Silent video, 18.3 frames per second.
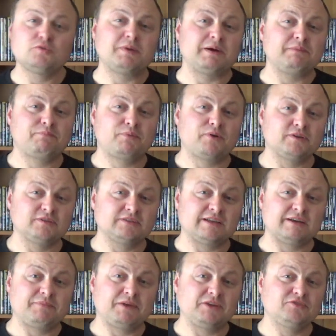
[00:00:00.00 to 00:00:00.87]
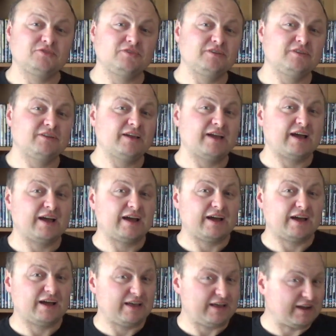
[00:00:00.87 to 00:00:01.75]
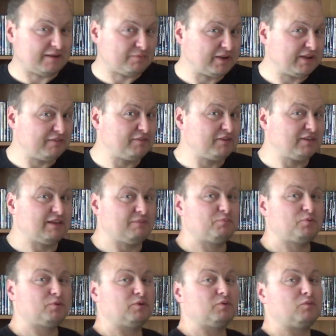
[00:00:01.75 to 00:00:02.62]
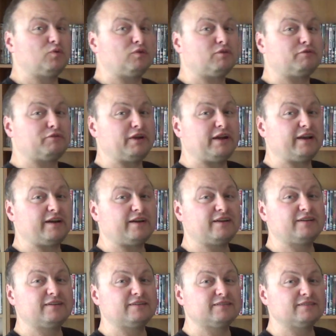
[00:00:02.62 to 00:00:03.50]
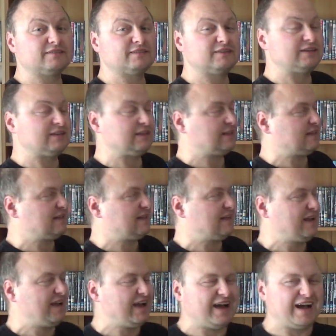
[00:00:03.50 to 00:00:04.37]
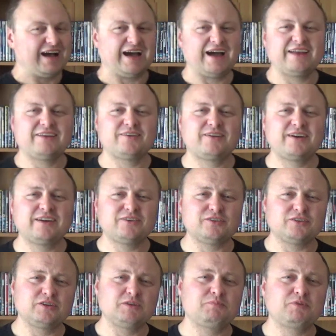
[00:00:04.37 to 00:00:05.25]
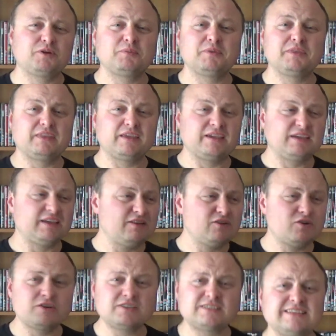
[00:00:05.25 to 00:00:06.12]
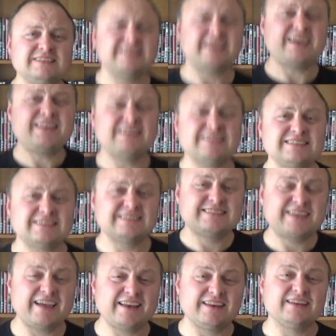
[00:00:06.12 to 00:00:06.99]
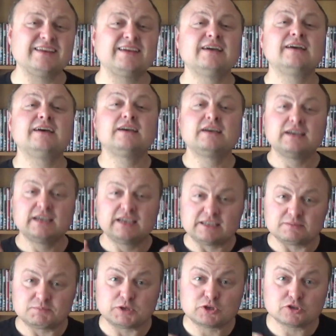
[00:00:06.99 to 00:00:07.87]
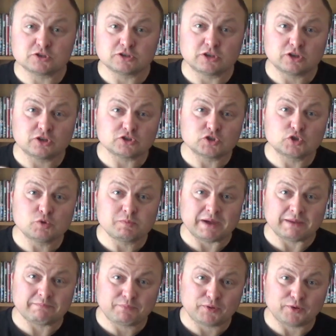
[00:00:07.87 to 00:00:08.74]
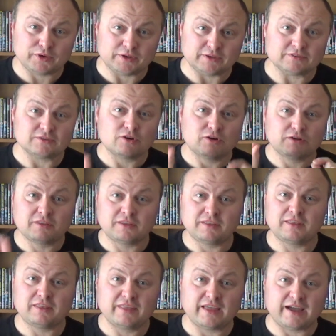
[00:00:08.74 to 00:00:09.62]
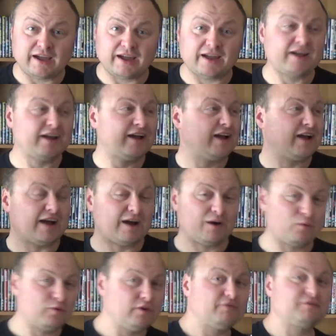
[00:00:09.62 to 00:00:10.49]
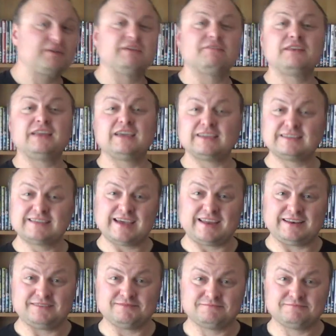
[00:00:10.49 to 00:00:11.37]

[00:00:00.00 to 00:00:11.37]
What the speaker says: bad points that I mentioned, I'm giving Deadpool and Wolverine a... I know, you're probably thinking, no, it's a 10, it's a 10. It's because of those two bad points. Other than that, I would have given it a 10.